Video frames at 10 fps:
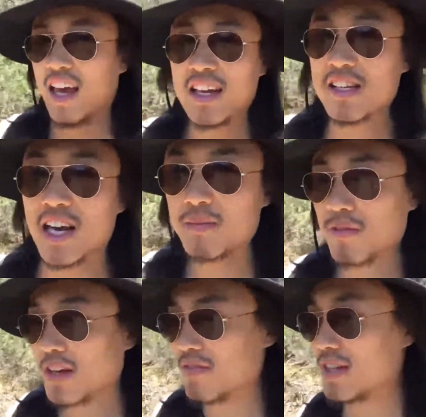any time
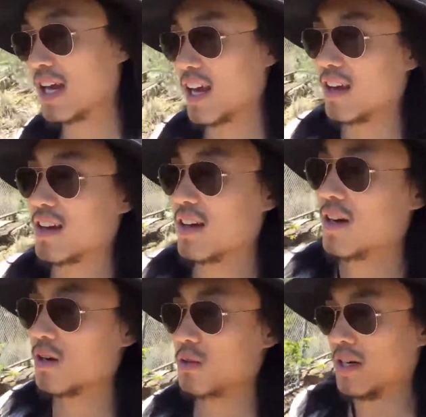of the given day,
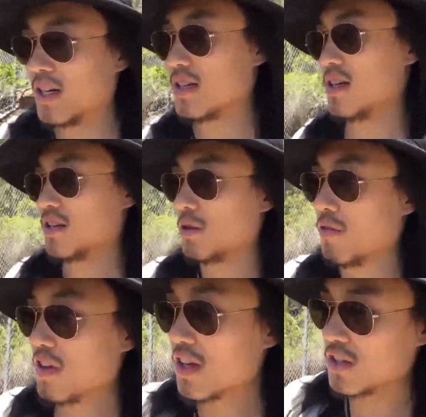right? So
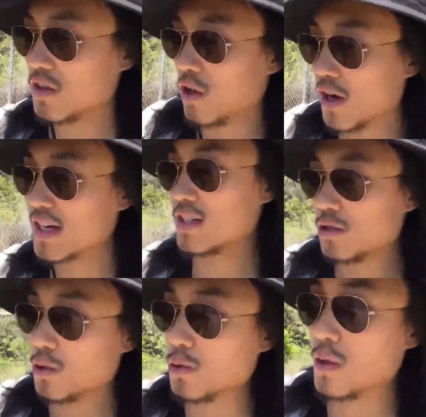if you can just lock
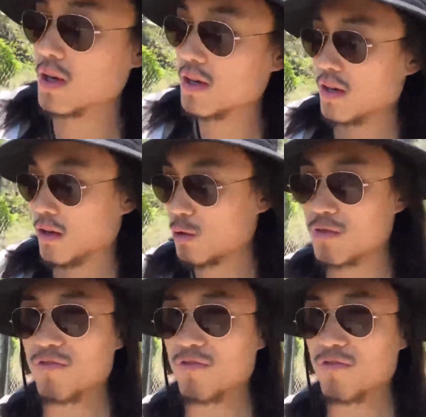into those